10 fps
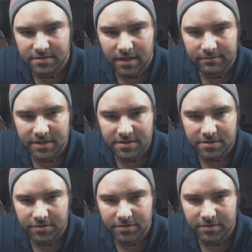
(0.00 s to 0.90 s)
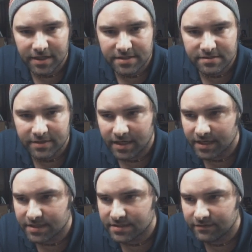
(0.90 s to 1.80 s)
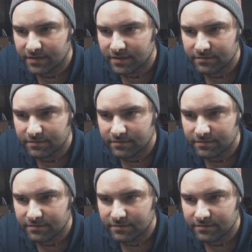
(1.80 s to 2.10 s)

I'm going to show you guys my activity,